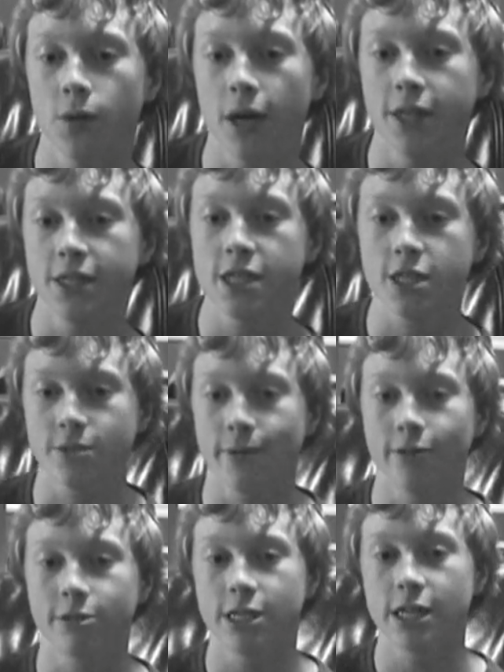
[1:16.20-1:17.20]
new ideas
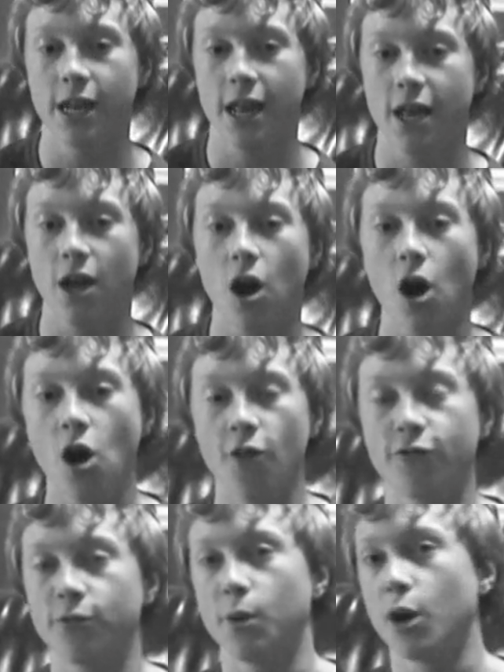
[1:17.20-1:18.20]
about DNA, all
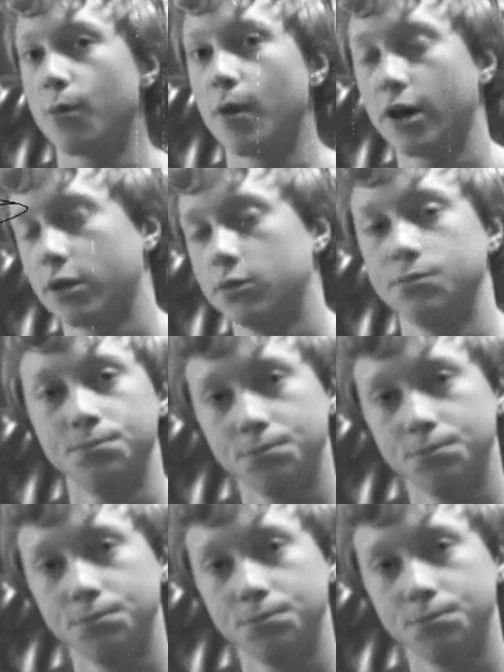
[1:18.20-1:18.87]
from our model.